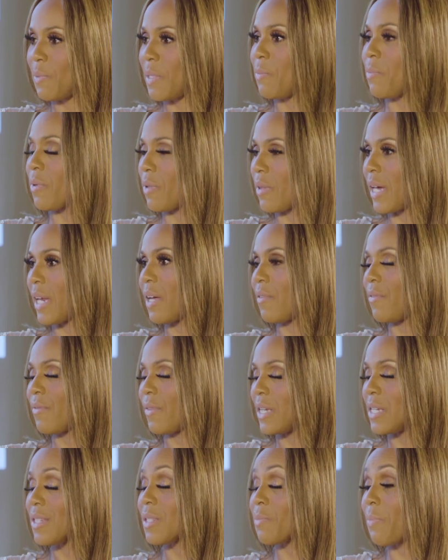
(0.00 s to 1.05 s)
people that have
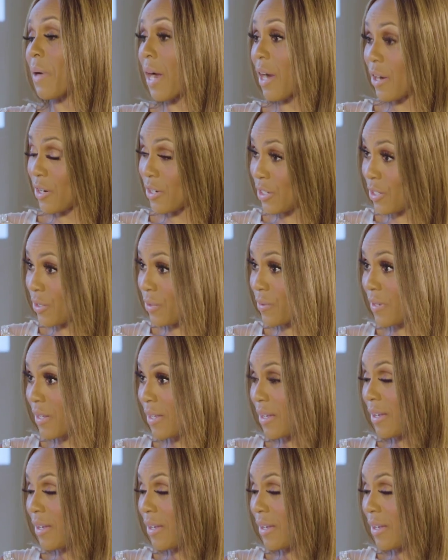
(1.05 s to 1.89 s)
inspired you.